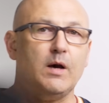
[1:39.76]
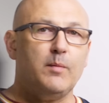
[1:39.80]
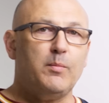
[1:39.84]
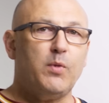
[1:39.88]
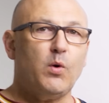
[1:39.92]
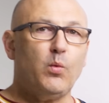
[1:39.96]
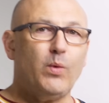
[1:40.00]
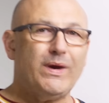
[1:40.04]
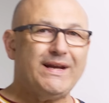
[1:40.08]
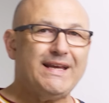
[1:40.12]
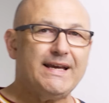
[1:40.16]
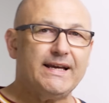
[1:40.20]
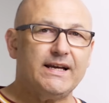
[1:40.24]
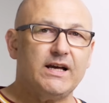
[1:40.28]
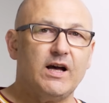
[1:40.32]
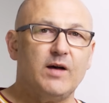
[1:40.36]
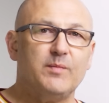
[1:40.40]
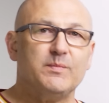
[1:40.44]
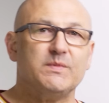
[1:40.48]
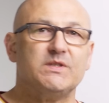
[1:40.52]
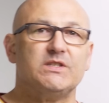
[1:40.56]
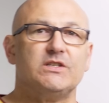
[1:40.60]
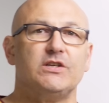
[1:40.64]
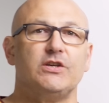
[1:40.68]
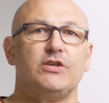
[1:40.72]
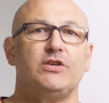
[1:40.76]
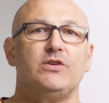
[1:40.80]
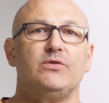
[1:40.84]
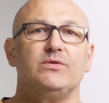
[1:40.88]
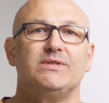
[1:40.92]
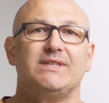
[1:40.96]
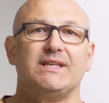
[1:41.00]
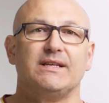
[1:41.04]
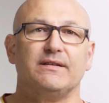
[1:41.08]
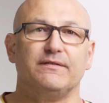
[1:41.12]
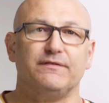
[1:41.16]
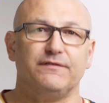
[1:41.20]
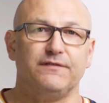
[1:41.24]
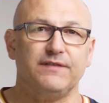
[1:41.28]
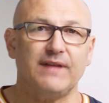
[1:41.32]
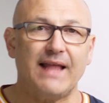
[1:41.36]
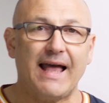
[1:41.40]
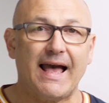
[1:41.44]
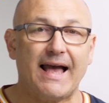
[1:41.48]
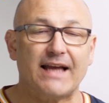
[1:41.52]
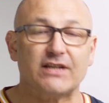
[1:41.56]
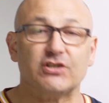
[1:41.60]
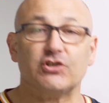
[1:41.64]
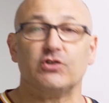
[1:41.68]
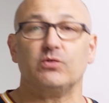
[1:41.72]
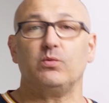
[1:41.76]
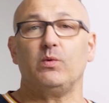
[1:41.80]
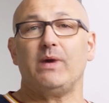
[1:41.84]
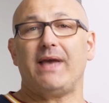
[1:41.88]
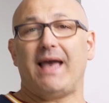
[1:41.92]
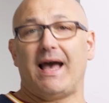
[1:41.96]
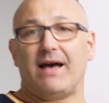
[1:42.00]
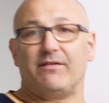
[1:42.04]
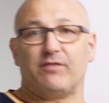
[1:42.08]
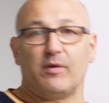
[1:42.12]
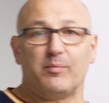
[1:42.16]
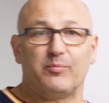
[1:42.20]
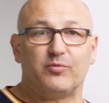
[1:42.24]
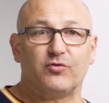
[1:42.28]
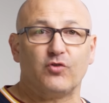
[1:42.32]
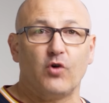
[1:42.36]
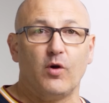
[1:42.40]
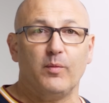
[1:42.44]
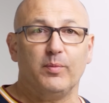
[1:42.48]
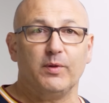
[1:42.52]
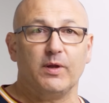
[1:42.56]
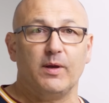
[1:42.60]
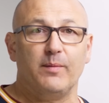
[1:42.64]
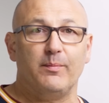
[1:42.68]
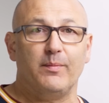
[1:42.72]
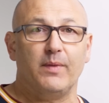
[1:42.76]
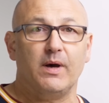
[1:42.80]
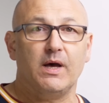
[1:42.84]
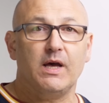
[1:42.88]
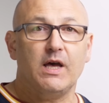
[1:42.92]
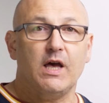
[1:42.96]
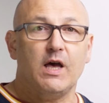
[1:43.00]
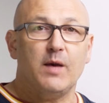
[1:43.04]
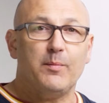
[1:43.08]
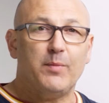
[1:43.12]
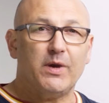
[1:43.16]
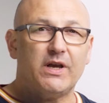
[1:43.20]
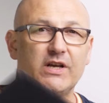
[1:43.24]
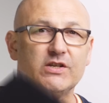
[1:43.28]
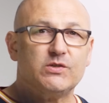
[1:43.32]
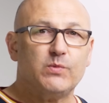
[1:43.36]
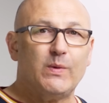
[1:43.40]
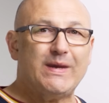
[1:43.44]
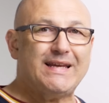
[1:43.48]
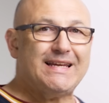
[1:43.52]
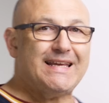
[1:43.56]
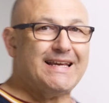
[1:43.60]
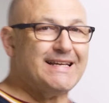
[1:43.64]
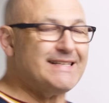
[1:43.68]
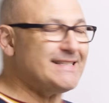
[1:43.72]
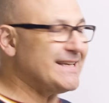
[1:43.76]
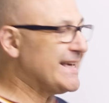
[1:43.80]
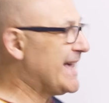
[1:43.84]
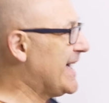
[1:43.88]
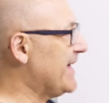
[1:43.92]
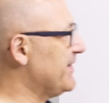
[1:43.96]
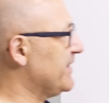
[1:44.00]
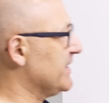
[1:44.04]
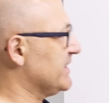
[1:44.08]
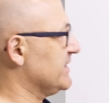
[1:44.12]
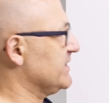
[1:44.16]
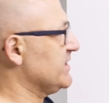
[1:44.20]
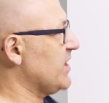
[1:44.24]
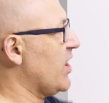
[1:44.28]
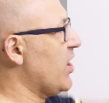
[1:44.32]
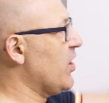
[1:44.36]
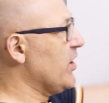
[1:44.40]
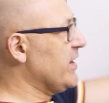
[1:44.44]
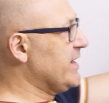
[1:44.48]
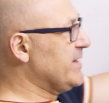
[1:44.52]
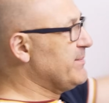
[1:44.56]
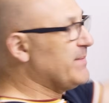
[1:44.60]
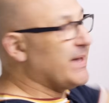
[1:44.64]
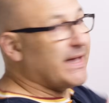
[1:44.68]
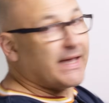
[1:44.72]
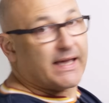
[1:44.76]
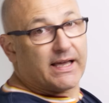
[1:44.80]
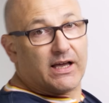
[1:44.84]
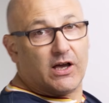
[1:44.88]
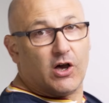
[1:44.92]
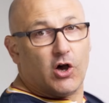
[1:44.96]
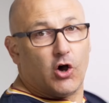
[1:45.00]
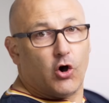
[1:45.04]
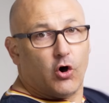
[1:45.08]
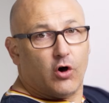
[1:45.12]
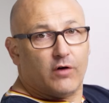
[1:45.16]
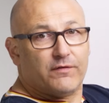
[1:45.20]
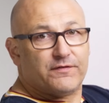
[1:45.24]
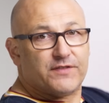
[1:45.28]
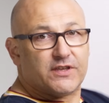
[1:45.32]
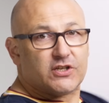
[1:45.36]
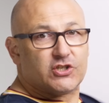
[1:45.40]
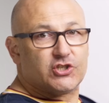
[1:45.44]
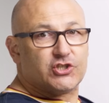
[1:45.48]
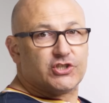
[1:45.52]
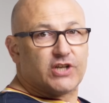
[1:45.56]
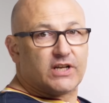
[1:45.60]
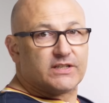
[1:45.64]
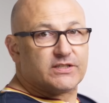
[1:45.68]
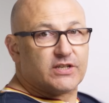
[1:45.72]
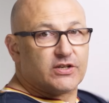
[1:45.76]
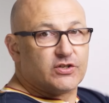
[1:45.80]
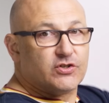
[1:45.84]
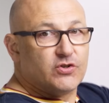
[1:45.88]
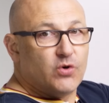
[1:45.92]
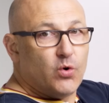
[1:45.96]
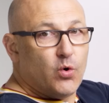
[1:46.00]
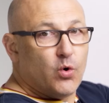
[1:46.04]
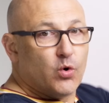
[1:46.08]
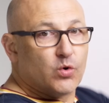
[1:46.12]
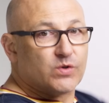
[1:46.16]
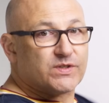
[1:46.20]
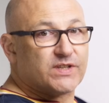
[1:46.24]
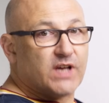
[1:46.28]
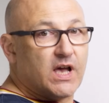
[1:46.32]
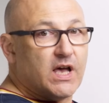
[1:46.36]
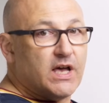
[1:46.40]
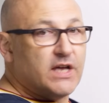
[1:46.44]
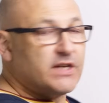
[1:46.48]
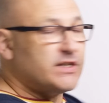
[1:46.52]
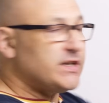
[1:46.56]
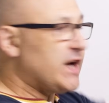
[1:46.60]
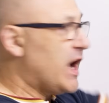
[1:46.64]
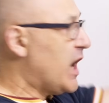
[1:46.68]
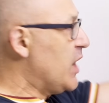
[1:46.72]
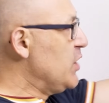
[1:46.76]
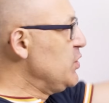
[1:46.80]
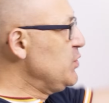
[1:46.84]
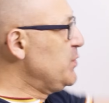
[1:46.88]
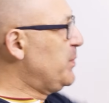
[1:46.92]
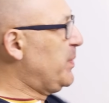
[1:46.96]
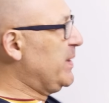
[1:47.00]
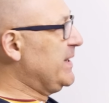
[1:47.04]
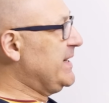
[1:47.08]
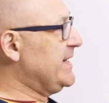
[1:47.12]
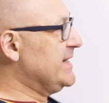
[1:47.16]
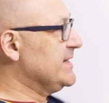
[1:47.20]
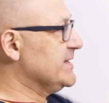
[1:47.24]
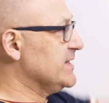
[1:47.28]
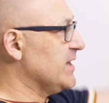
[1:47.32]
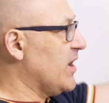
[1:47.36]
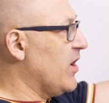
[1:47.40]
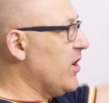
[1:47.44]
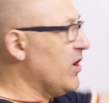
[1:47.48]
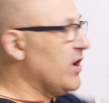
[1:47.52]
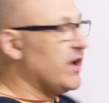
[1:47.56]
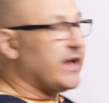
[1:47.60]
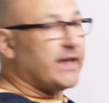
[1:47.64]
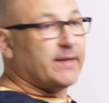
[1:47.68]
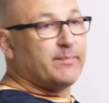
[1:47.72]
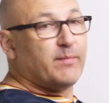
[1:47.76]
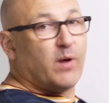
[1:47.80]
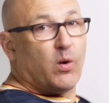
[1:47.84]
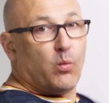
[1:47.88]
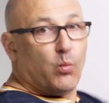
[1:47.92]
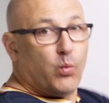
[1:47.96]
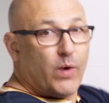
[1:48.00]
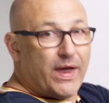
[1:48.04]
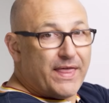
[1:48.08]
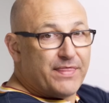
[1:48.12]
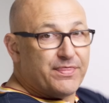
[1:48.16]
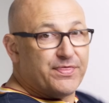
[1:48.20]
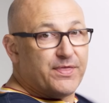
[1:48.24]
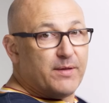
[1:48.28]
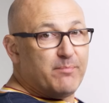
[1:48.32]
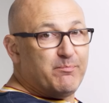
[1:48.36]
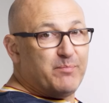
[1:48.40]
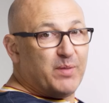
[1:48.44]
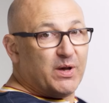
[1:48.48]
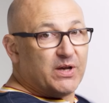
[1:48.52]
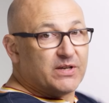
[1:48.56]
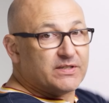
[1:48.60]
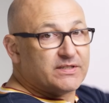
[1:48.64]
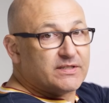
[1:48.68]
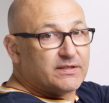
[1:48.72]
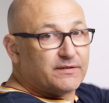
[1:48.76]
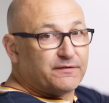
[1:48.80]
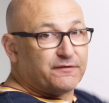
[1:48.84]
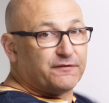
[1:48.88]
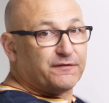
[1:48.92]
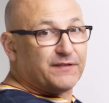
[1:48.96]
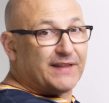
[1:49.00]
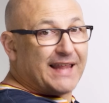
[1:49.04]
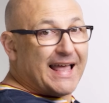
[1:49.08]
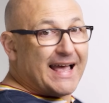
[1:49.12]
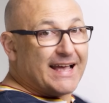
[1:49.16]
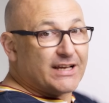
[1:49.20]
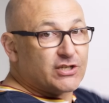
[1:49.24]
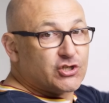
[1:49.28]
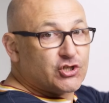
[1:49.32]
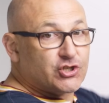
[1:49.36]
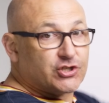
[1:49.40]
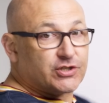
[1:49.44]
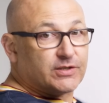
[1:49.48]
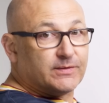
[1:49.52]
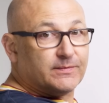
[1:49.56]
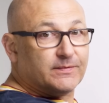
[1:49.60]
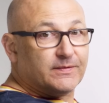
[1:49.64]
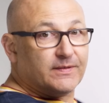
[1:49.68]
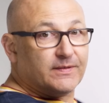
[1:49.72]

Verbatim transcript: But when it comes to using flash, we have a problem, because we need to get the timing of the shutter doors to open in time with the burst of flash.